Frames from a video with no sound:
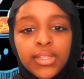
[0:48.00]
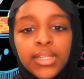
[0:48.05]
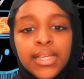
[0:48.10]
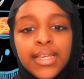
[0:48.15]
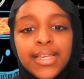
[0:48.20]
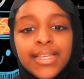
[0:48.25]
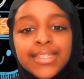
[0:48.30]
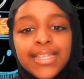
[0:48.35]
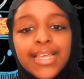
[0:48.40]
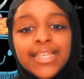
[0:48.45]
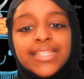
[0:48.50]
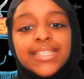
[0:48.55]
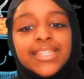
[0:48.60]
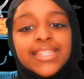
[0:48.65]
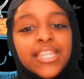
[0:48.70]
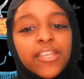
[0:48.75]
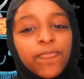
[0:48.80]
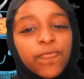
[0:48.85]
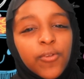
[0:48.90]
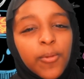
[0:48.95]
it says
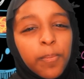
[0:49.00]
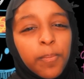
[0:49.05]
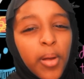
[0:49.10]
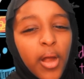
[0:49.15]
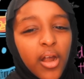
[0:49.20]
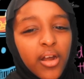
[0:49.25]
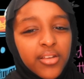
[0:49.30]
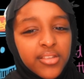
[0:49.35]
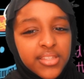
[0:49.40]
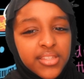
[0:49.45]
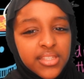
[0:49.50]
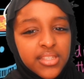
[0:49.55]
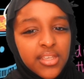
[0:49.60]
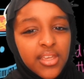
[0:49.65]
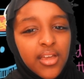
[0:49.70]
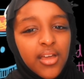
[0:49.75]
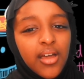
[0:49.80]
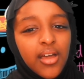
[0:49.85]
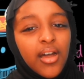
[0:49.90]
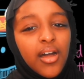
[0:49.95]
different parts
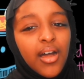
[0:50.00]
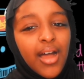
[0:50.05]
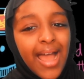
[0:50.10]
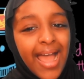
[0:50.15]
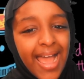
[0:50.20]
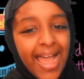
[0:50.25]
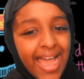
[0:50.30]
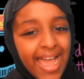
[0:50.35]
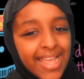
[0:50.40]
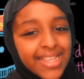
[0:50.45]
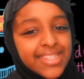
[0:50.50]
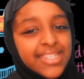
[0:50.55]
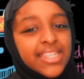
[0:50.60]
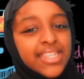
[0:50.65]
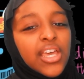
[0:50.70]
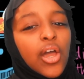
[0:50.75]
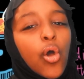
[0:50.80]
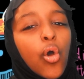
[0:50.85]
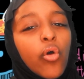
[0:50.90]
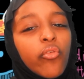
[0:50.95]
add to
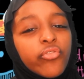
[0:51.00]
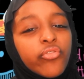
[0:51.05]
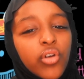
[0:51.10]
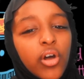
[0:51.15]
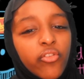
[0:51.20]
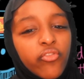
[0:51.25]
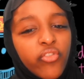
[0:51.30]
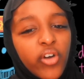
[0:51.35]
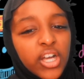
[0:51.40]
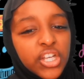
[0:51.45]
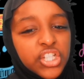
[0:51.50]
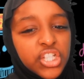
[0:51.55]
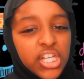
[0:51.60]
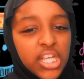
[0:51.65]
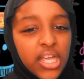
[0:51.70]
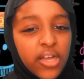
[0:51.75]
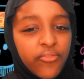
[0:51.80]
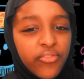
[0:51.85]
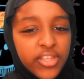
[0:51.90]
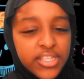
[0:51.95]
the overall
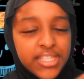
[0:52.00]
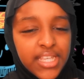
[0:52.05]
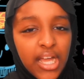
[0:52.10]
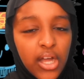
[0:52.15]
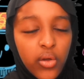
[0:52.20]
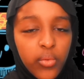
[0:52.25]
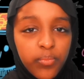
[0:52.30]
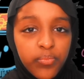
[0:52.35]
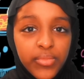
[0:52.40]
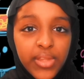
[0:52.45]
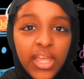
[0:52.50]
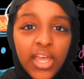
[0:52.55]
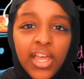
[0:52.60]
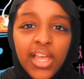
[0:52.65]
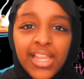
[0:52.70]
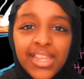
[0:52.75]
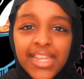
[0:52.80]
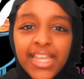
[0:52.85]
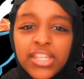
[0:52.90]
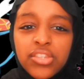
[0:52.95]
functioning of the cell.
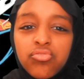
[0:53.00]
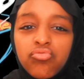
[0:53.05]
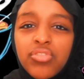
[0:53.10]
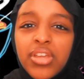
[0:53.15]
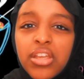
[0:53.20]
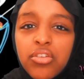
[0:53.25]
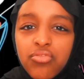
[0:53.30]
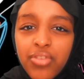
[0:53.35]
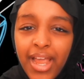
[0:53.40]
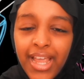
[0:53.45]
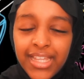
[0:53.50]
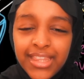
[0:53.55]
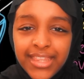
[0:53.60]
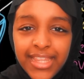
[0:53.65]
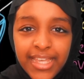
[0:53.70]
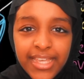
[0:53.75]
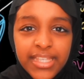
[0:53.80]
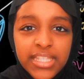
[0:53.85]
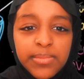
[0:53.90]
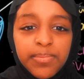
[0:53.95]
Let's rewrite
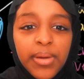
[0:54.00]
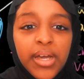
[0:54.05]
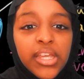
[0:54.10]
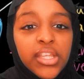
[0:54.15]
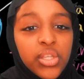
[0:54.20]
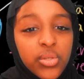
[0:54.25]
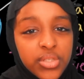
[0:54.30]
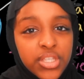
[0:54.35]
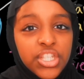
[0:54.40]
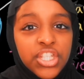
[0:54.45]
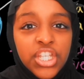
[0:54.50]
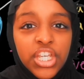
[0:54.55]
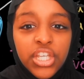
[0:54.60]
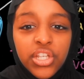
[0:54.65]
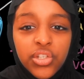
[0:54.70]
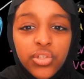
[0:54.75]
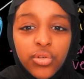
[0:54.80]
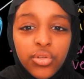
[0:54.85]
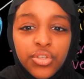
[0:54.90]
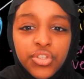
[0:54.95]
this, but using
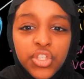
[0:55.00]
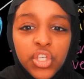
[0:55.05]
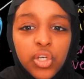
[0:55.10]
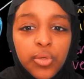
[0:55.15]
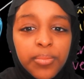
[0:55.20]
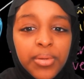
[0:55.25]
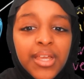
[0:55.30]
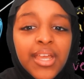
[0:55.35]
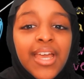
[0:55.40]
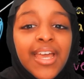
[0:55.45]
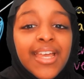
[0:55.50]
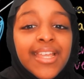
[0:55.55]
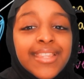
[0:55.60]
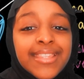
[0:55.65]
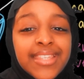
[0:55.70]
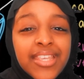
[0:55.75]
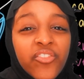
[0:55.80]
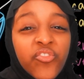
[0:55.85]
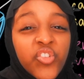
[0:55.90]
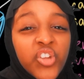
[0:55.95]
chicken noodle soup.
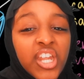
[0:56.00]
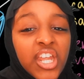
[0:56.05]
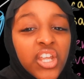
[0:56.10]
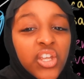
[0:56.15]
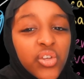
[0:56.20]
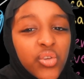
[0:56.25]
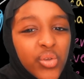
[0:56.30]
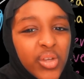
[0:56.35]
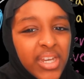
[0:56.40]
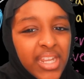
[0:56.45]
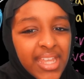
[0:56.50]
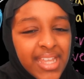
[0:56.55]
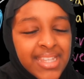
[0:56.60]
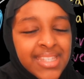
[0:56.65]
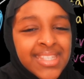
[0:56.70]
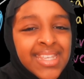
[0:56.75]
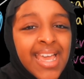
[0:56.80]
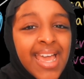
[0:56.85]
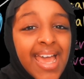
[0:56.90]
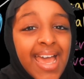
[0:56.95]
Different
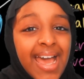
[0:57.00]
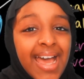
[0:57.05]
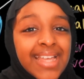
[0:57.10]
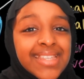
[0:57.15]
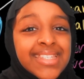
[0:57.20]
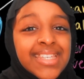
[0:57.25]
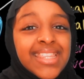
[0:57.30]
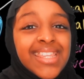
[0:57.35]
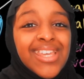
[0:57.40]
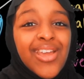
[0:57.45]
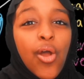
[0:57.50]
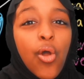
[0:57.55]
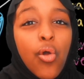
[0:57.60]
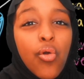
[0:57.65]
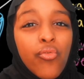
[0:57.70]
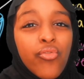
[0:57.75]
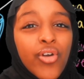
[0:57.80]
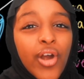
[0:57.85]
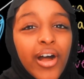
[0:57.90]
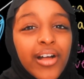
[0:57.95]
ingredients add to the
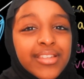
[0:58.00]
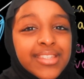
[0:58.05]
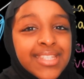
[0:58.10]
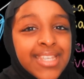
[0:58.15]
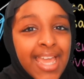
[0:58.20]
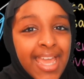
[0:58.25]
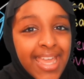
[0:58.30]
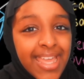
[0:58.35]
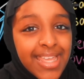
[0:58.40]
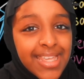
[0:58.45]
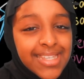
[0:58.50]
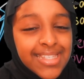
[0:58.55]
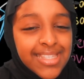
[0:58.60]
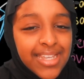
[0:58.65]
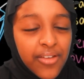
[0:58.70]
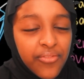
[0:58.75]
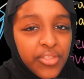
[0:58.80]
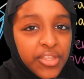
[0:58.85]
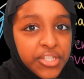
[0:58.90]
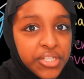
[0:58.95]
overall taste
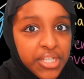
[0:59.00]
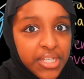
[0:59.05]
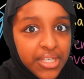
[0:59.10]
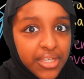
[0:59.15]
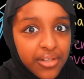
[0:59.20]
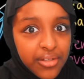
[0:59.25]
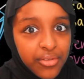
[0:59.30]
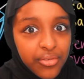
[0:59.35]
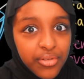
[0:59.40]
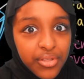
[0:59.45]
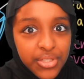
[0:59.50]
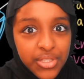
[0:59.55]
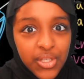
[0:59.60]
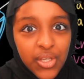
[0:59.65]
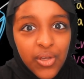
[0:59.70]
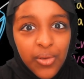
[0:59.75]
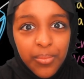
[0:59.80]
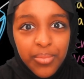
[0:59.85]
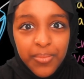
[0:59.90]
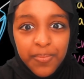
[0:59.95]
of the chicken noodle
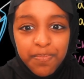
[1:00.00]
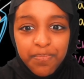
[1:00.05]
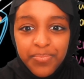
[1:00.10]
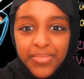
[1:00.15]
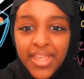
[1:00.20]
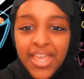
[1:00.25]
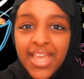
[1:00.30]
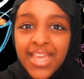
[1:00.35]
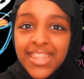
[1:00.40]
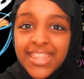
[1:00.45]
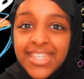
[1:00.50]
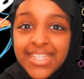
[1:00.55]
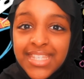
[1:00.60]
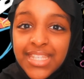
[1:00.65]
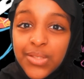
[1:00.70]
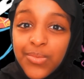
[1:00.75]
soup. This is